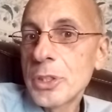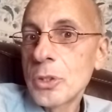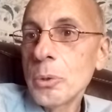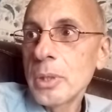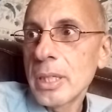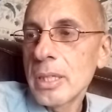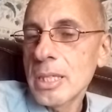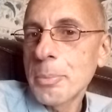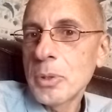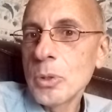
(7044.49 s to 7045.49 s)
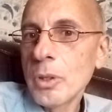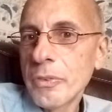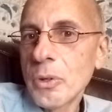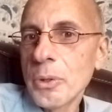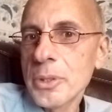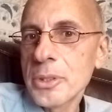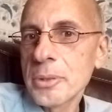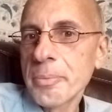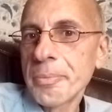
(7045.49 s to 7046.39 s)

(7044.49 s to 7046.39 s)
you do with it is up to you, of course.